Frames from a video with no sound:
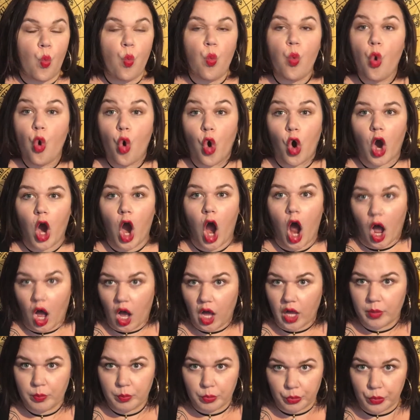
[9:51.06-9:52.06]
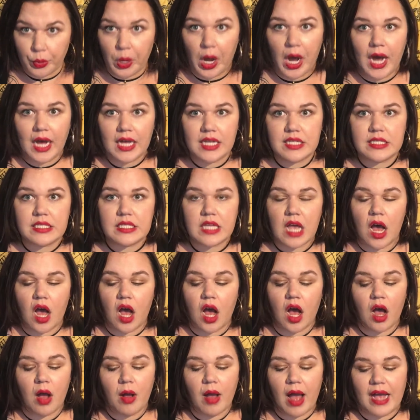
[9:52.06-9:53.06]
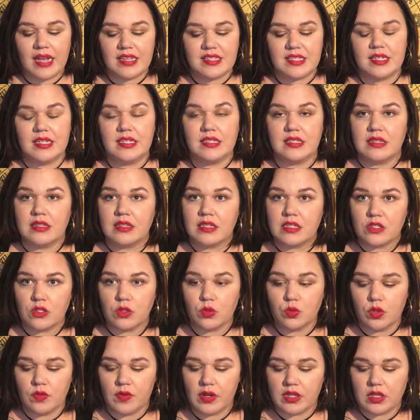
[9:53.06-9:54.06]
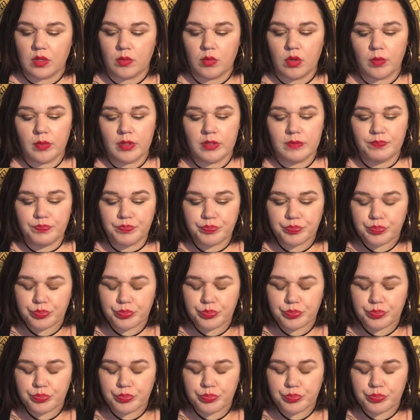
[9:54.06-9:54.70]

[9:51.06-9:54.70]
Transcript: war on Brujas, as it is in Thistlewolf at the moment.